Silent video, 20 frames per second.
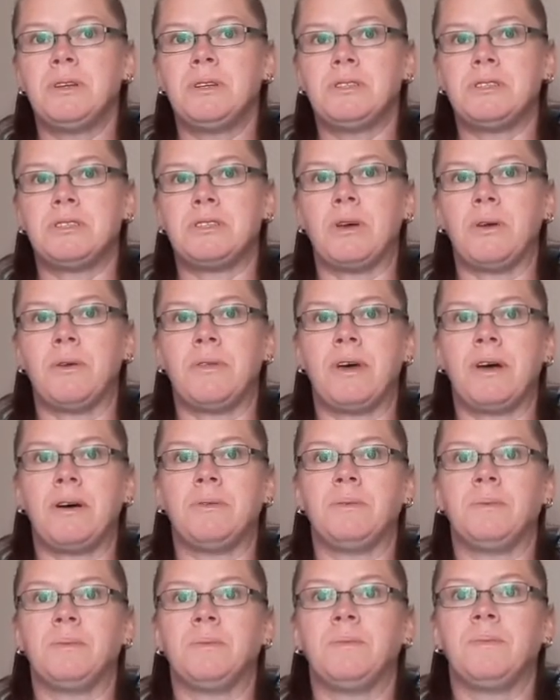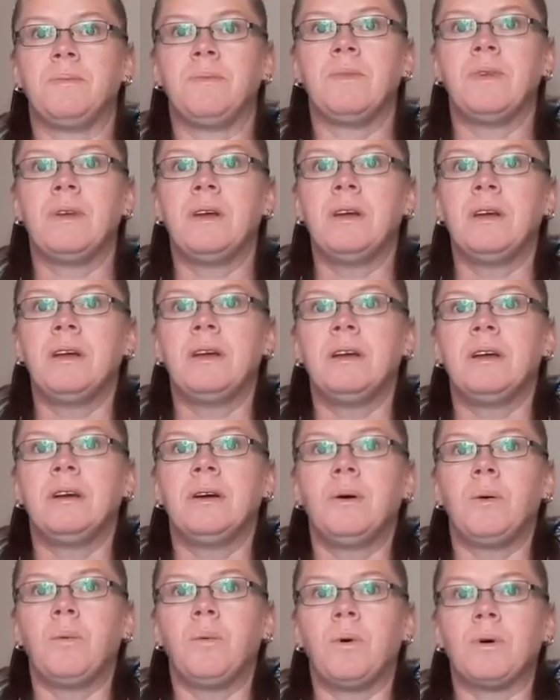So that
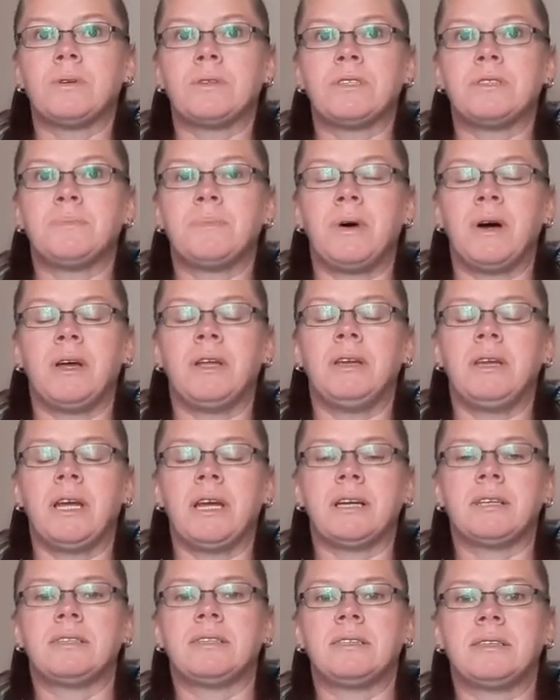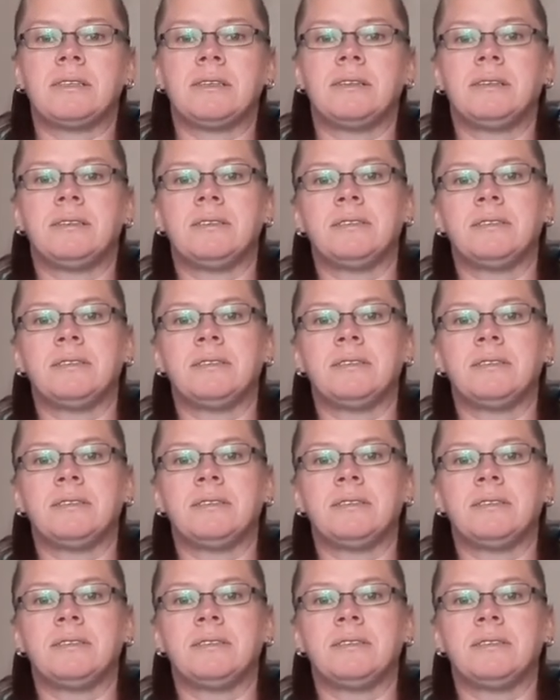was my next,